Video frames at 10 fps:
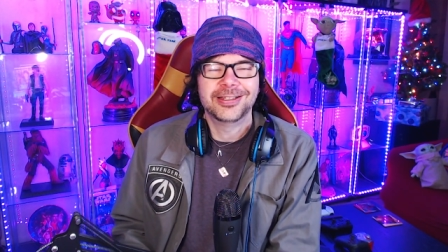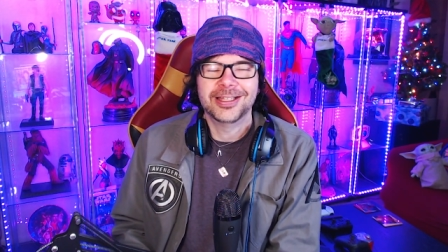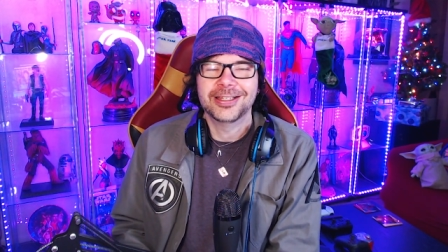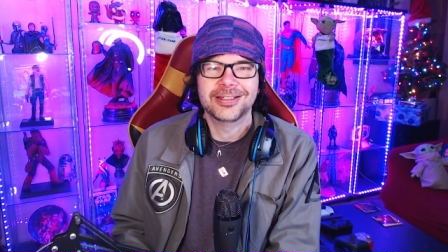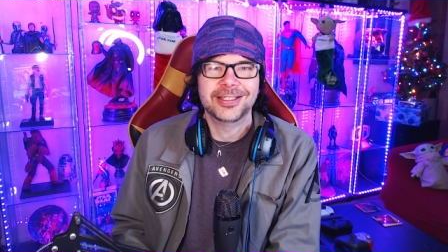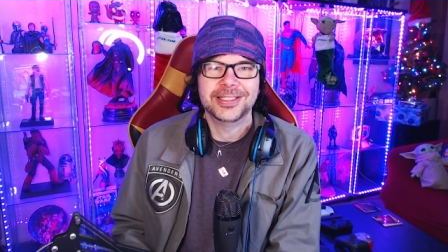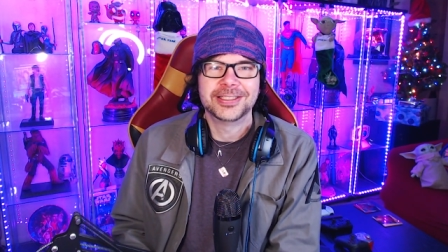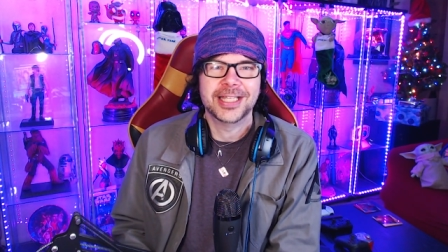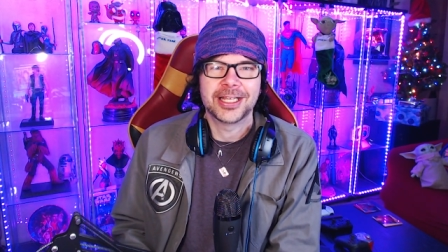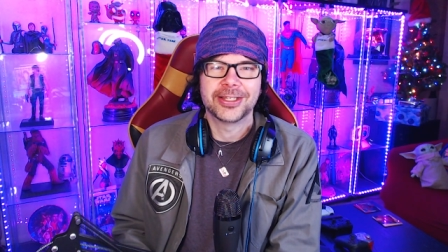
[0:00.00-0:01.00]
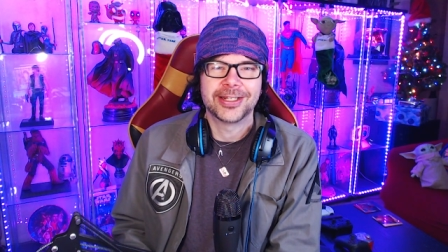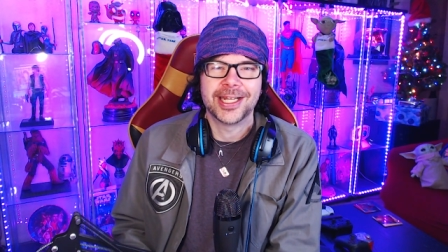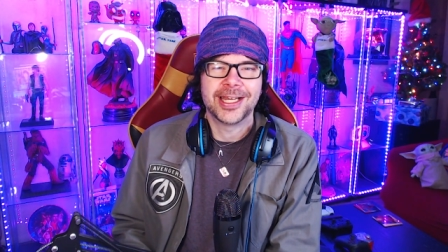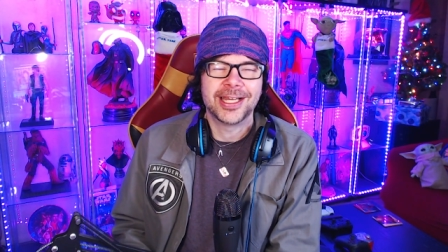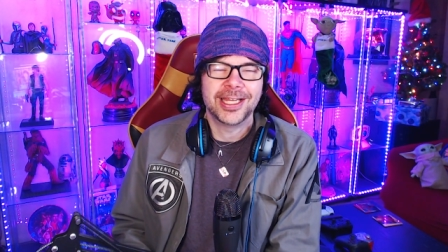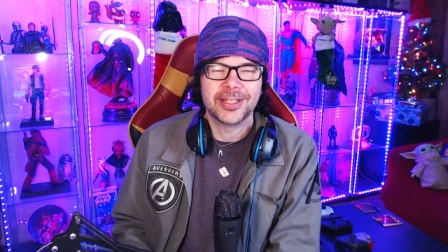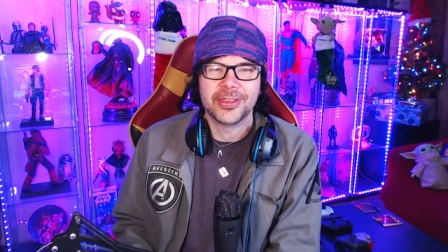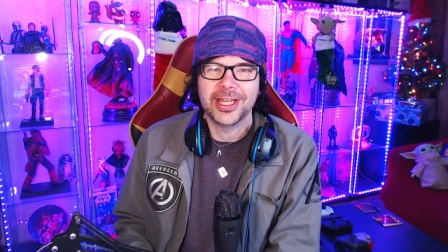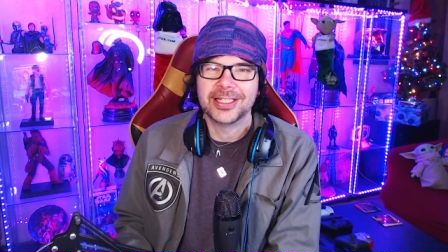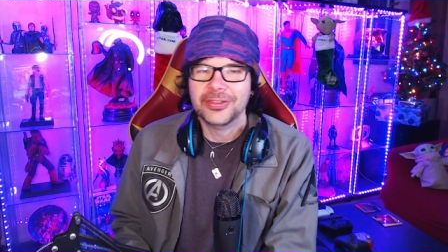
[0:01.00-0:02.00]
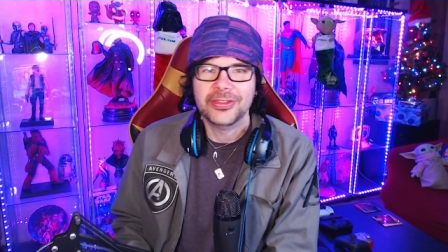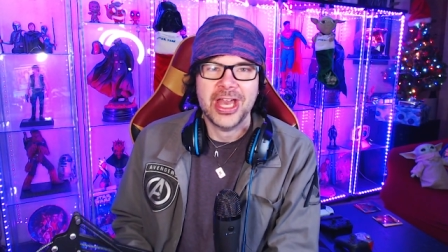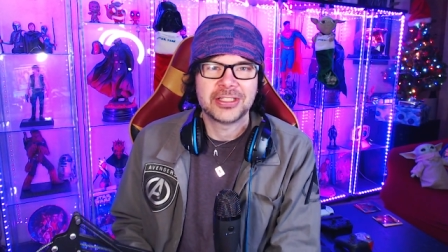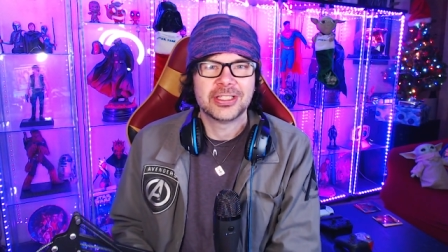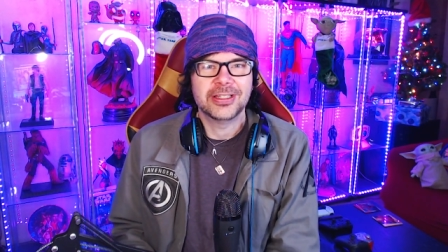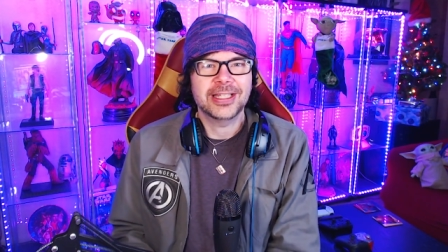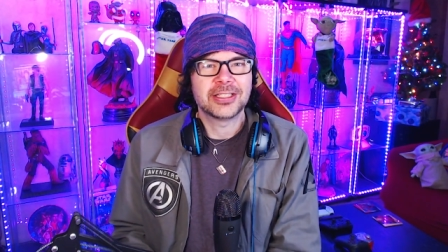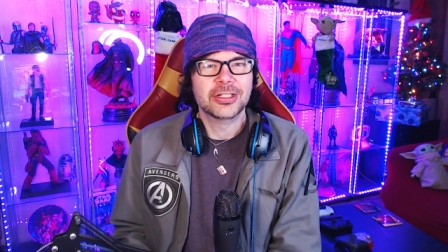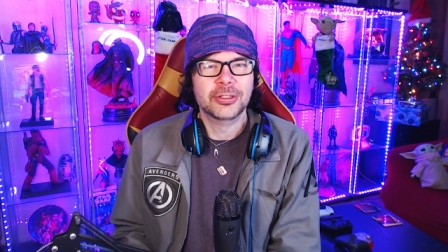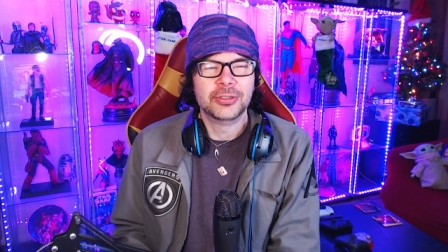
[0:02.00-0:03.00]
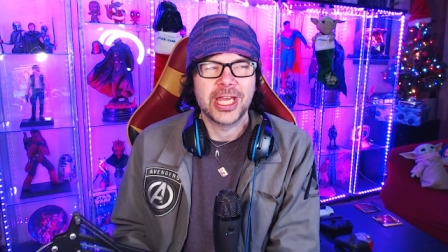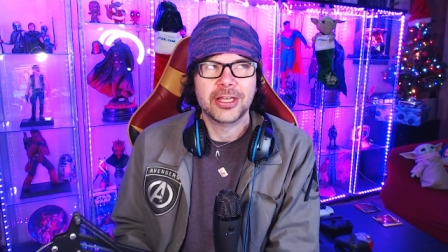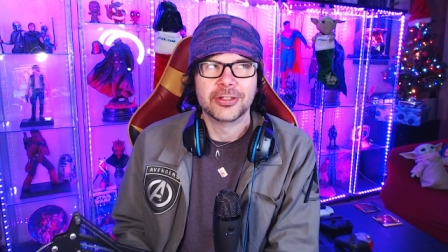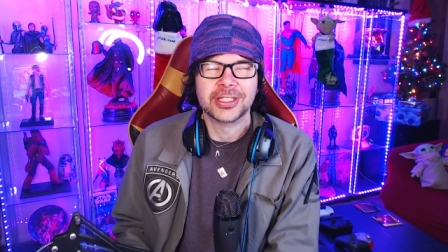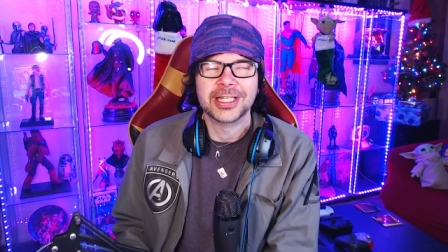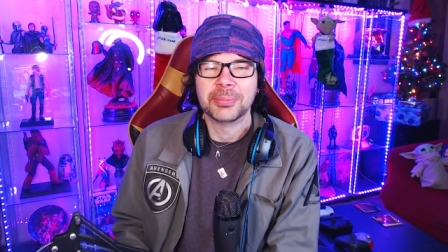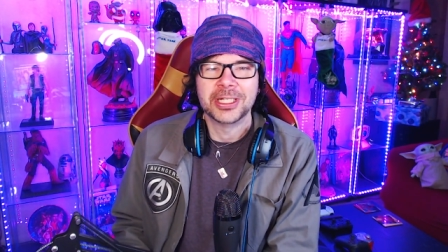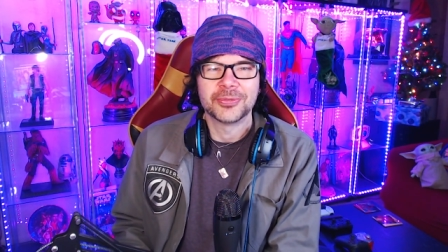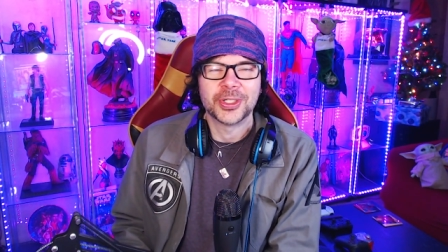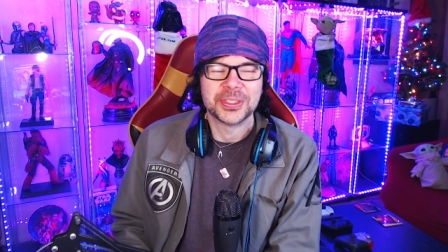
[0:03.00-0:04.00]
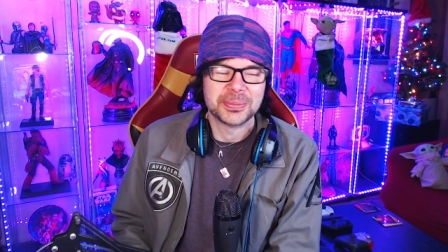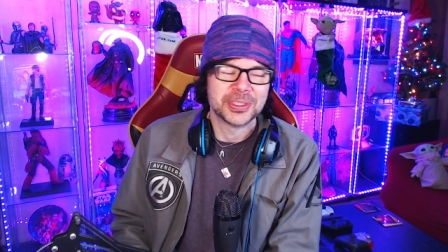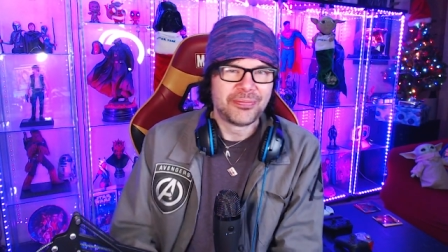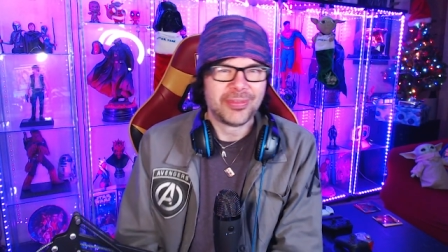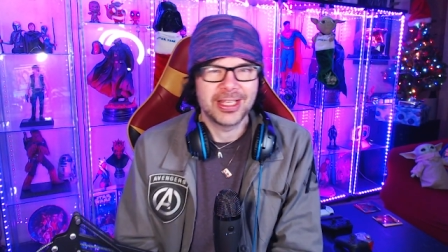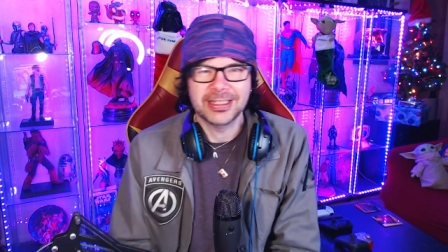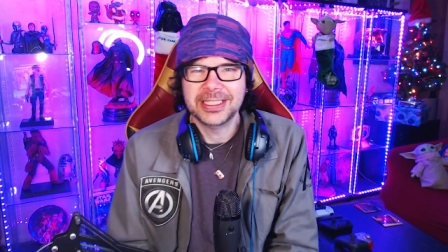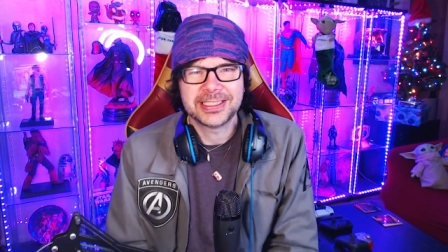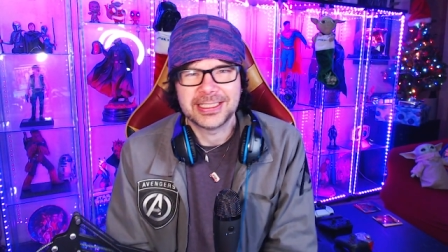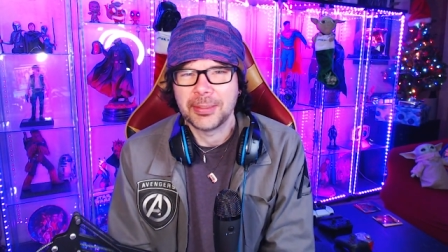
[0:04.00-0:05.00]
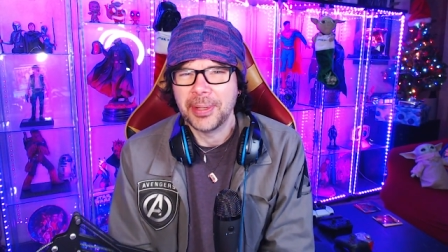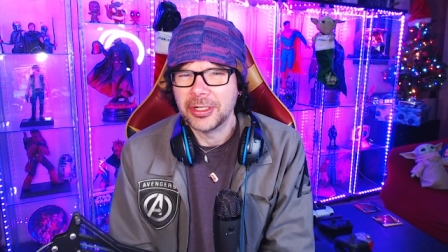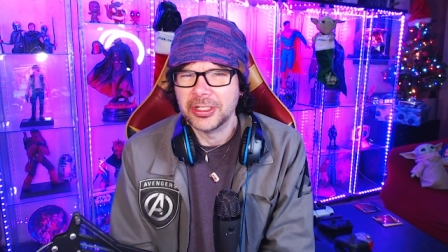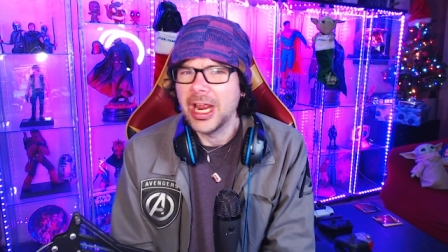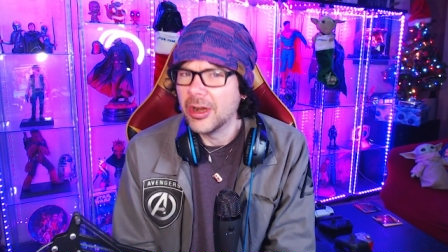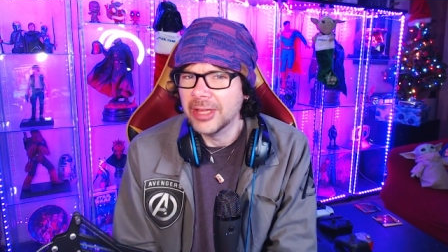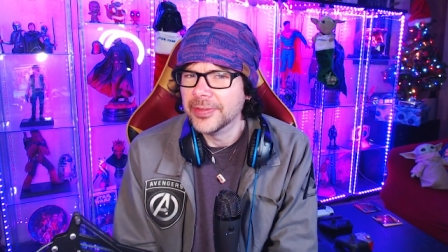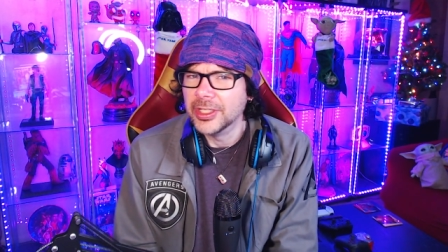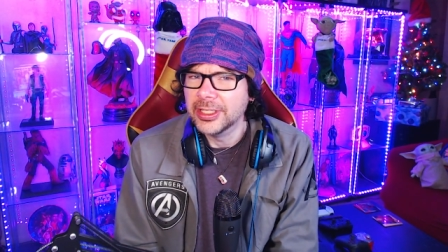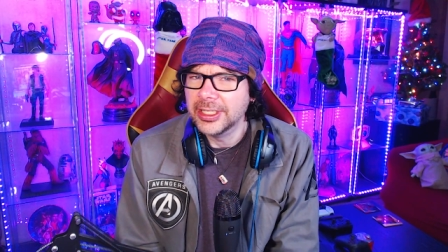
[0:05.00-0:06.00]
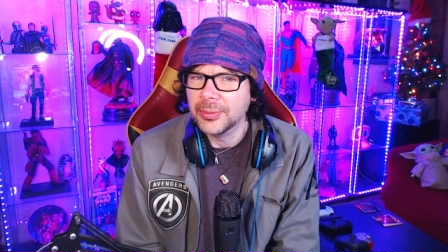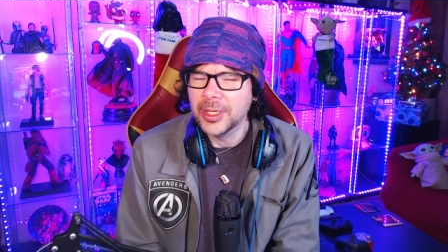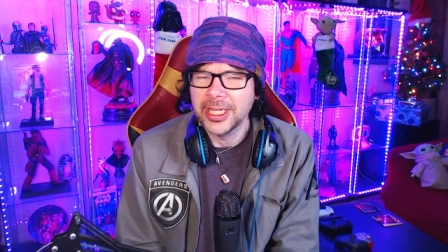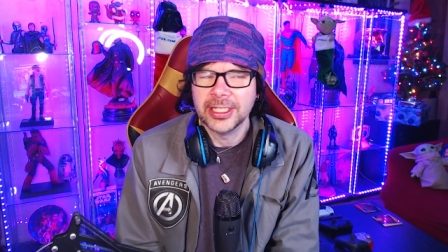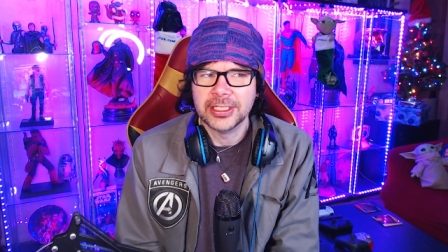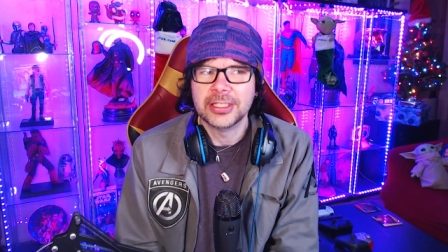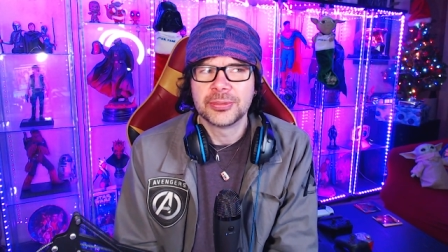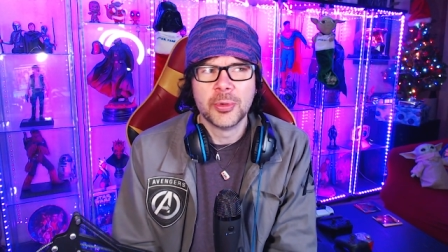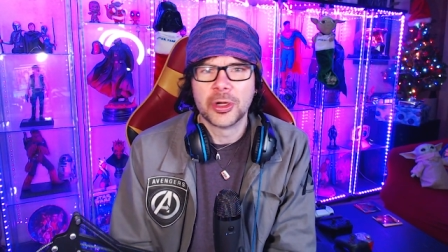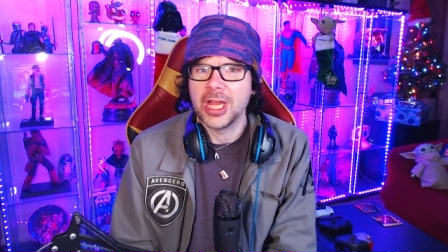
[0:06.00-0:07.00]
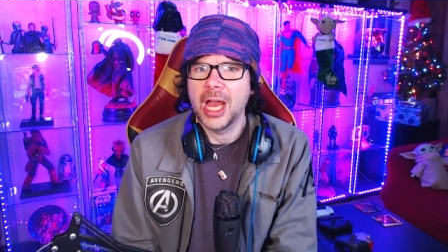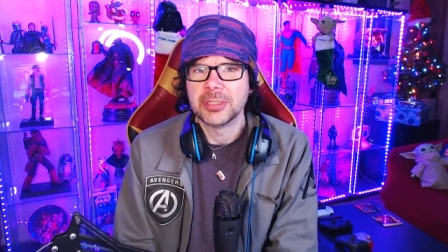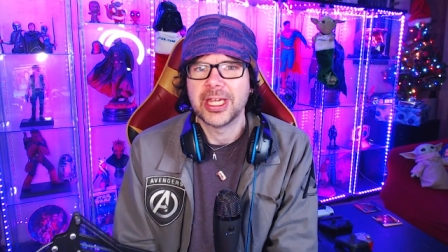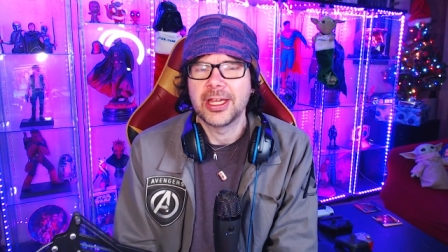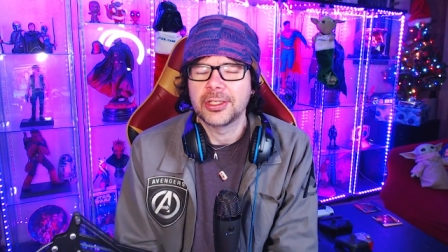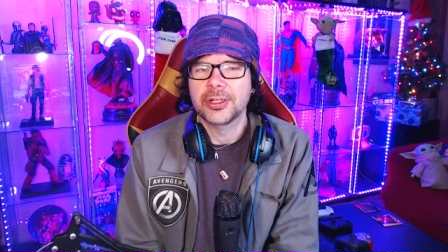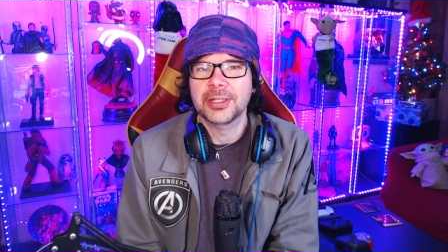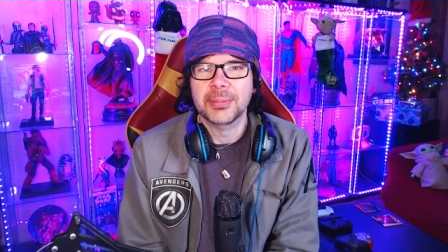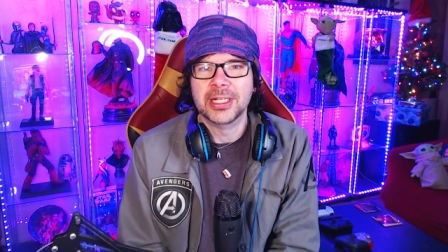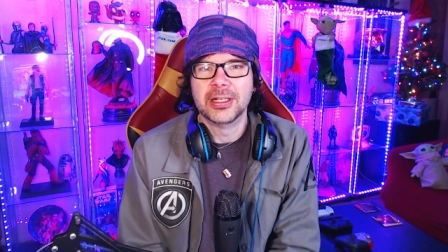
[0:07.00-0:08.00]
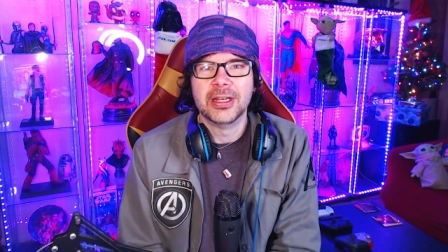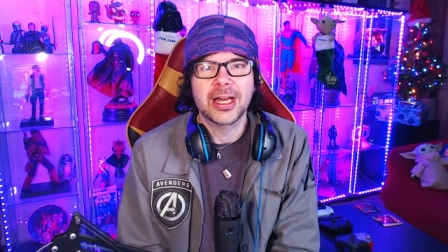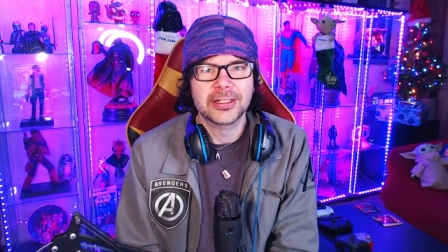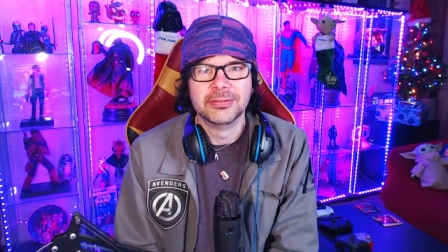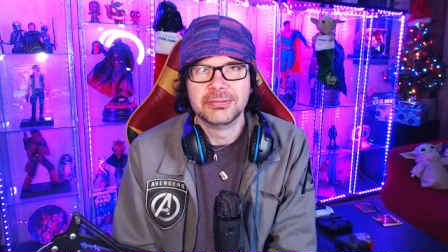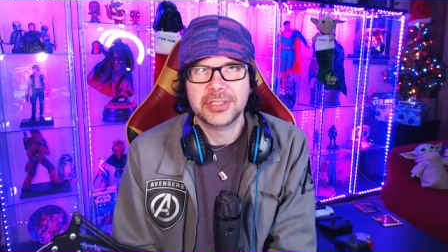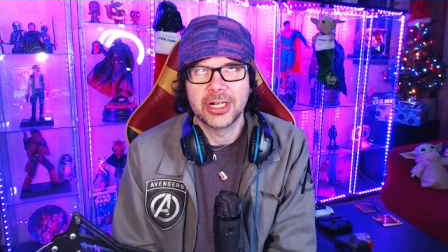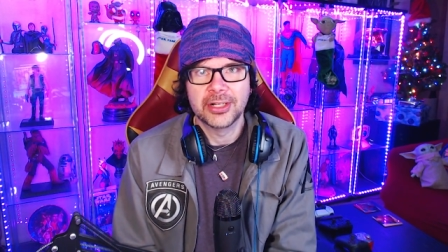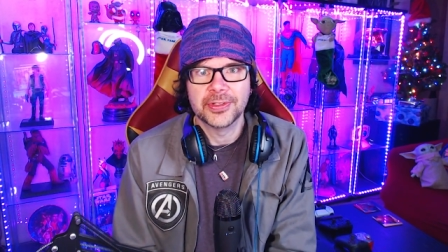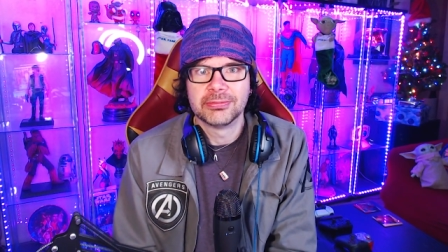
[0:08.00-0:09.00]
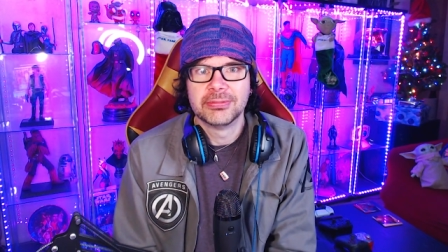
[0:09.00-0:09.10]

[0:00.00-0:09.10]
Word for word: and he's not gonna die. That that's a, that's a new take on Kingpin, as far as I'm concerned. At least compared to Daredevil, anyway. It's more comic accurate, but not Daredevil,